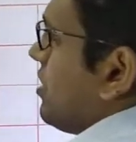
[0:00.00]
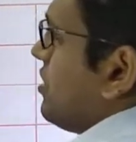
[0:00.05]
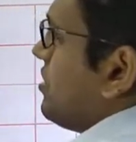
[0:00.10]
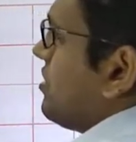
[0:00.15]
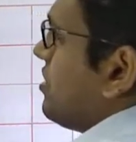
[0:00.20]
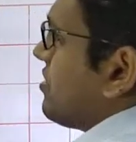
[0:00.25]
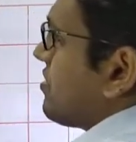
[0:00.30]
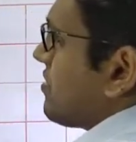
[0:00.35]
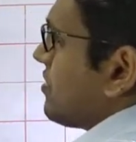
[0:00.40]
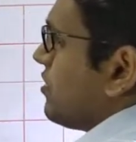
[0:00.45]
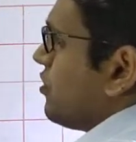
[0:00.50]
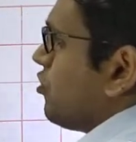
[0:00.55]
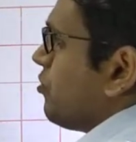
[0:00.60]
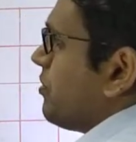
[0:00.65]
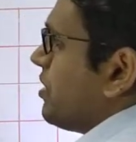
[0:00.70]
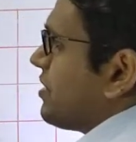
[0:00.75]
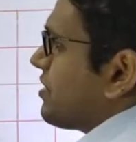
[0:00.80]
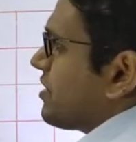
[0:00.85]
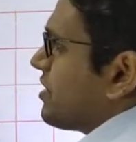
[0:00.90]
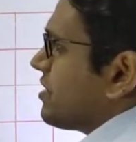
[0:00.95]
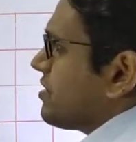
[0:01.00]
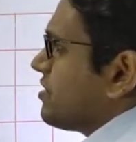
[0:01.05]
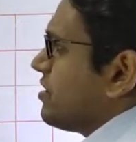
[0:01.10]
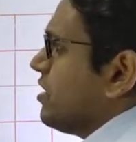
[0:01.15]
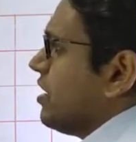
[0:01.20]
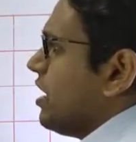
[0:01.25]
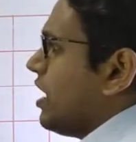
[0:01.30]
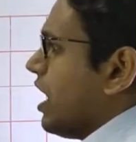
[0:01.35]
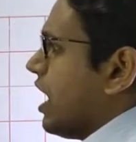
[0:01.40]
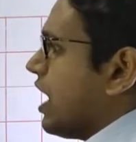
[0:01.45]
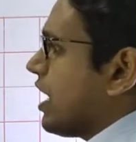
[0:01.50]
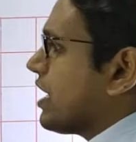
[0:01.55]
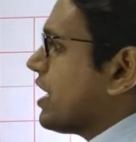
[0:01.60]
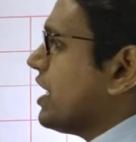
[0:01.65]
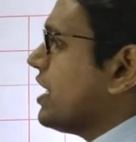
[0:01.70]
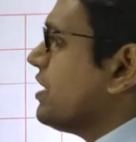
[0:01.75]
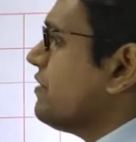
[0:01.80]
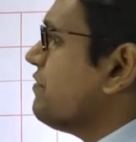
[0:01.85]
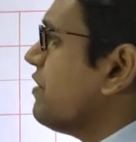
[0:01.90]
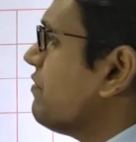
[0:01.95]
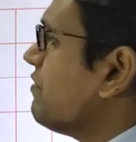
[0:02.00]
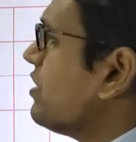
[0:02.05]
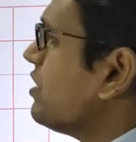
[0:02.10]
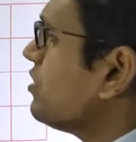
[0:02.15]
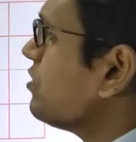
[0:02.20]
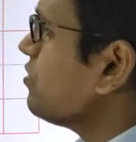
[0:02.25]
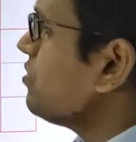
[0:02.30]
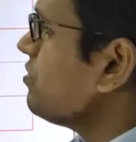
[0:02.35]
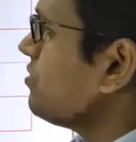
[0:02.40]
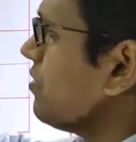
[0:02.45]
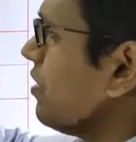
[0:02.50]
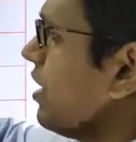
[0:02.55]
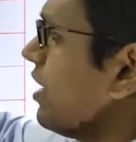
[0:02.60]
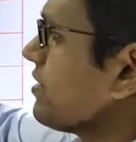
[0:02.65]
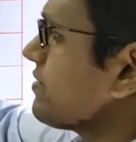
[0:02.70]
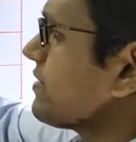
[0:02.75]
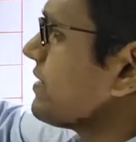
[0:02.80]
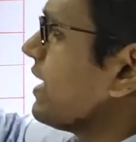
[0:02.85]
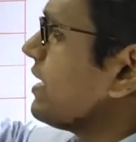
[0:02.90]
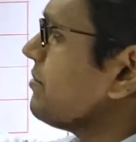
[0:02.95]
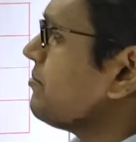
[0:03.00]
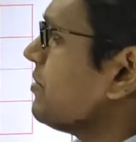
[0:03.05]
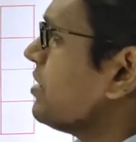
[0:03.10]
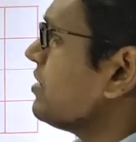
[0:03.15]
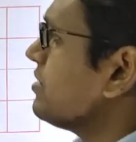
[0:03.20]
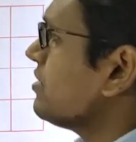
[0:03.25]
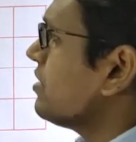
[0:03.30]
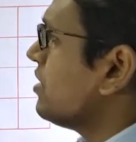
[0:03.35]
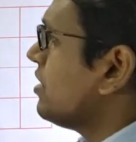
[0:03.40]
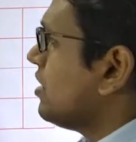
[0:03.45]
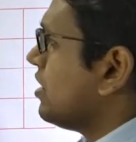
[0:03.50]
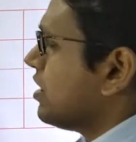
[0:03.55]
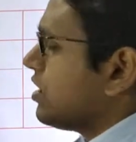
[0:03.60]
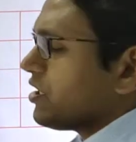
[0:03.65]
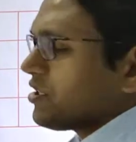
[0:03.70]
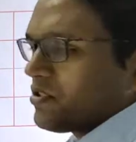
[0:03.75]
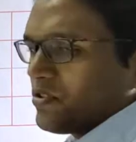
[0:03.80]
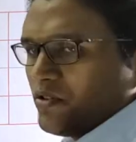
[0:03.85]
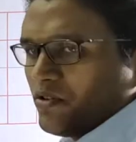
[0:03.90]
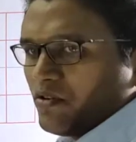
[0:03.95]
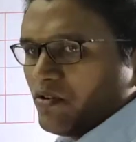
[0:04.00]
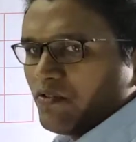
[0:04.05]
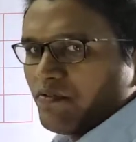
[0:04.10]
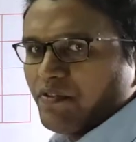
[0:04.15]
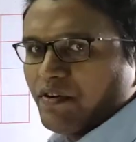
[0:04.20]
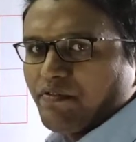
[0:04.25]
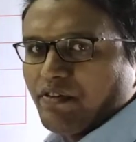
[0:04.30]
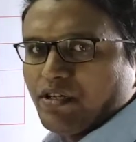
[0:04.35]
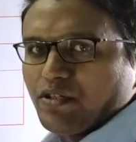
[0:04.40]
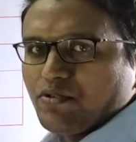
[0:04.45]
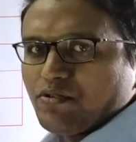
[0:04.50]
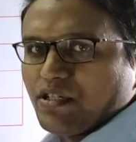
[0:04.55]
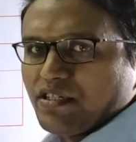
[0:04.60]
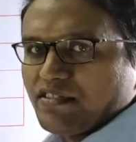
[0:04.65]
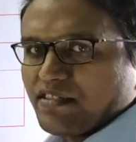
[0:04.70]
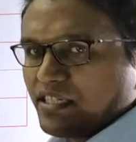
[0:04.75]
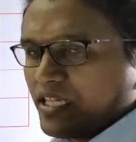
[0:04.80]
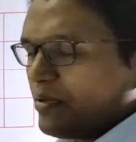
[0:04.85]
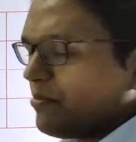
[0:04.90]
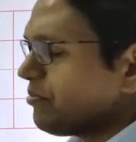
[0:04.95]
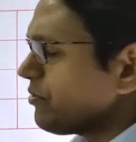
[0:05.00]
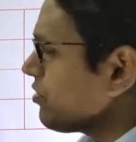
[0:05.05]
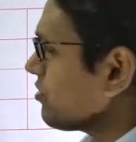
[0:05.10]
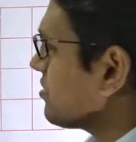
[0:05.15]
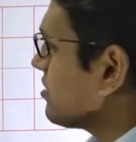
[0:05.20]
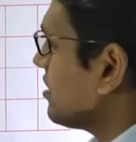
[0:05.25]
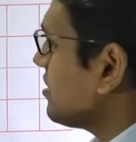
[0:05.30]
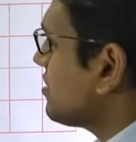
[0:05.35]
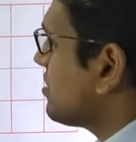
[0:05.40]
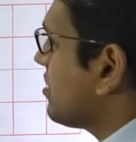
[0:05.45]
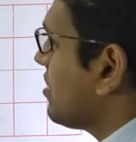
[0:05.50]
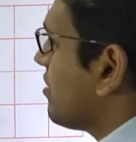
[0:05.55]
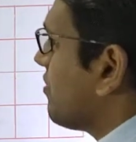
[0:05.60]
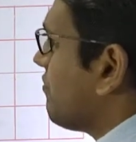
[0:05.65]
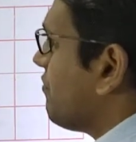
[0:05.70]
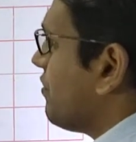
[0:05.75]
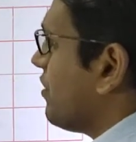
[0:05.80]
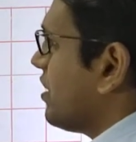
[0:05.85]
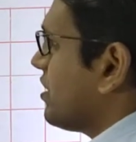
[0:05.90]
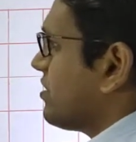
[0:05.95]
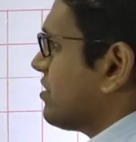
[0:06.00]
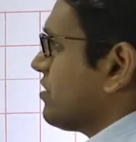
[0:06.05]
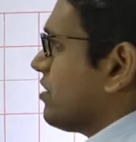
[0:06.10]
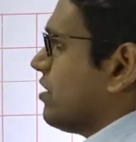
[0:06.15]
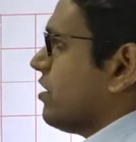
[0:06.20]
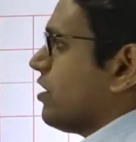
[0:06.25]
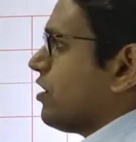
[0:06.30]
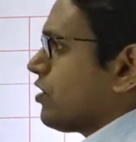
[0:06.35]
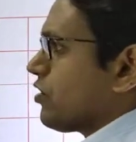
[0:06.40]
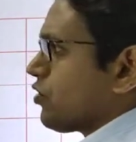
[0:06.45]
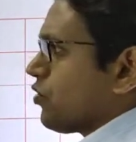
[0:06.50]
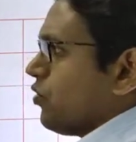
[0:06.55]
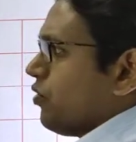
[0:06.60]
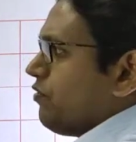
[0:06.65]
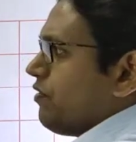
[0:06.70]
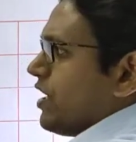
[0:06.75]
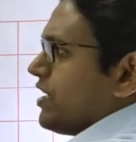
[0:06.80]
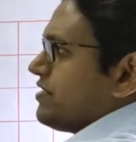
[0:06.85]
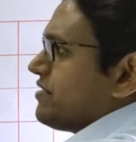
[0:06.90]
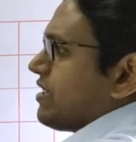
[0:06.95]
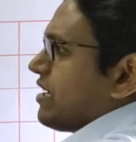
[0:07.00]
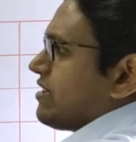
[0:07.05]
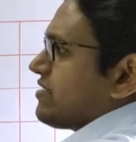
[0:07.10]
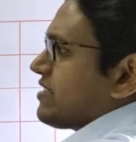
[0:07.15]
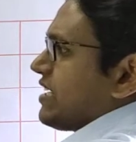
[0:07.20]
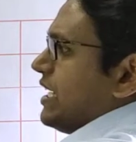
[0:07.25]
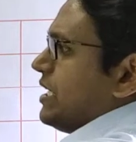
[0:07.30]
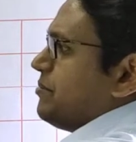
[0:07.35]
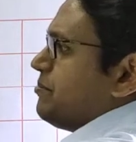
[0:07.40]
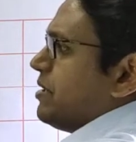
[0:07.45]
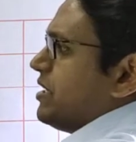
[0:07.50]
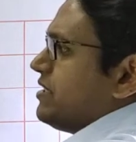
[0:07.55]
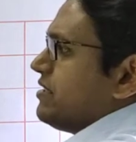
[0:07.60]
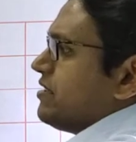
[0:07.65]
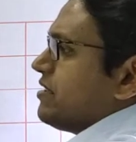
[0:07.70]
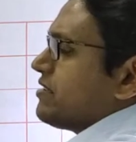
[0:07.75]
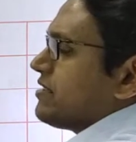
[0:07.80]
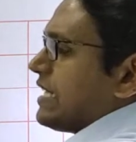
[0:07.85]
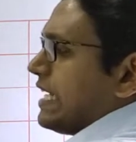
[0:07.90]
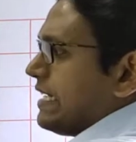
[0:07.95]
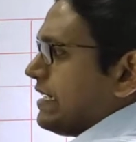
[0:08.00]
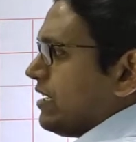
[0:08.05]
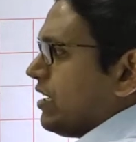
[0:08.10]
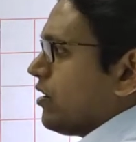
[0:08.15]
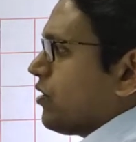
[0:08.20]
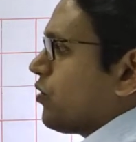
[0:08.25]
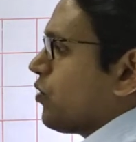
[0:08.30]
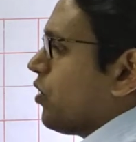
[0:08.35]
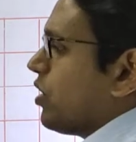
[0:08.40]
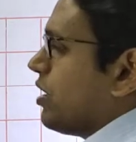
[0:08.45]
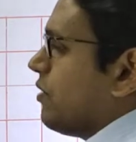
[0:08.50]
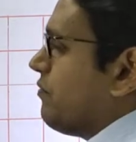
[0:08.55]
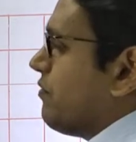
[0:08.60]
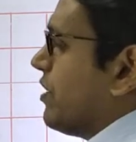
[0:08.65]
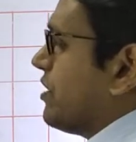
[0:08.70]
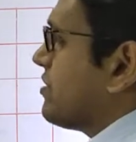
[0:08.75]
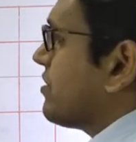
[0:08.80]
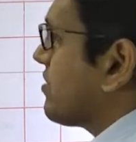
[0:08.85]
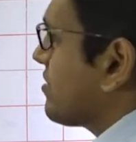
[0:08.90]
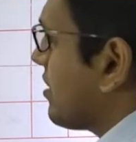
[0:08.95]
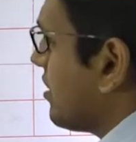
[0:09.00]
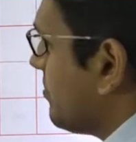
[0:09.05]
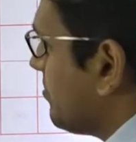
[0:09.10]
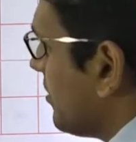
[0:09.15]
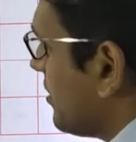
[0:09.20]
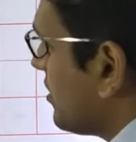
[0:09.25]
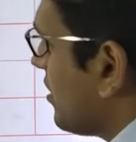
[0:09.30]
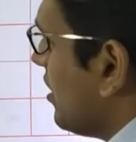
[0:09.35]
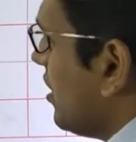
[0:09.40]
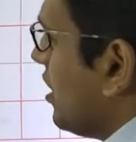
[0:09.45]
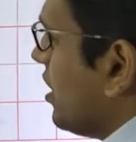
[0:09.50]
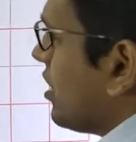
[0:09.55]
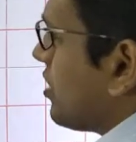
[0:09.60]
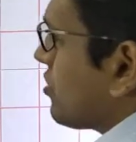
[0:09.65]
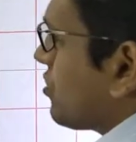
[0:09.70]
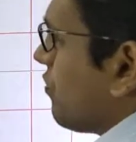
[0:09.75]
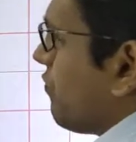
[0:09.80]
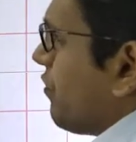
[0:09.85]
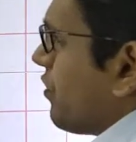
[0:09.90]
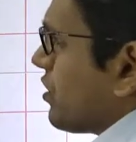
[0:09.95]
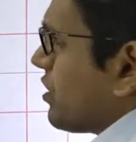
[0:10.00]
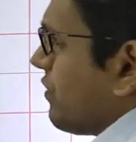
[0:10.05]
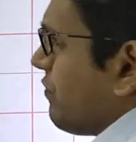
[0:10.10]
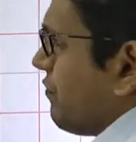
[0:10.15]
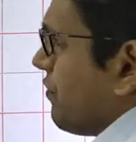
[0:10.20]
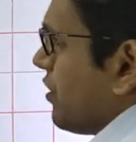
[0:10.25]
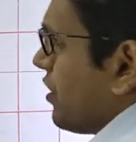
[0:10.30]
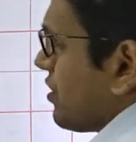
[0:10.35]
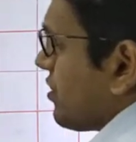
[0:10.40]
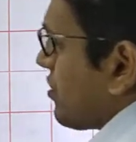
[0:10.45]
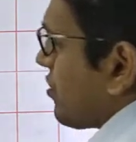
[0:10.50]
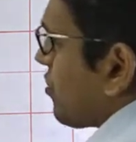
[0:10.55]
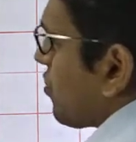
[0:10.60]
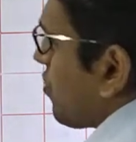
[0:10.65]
in this new matrix again we will do assignment. So we will do the same process, first row wise assignment, then column wise assignment. So for the first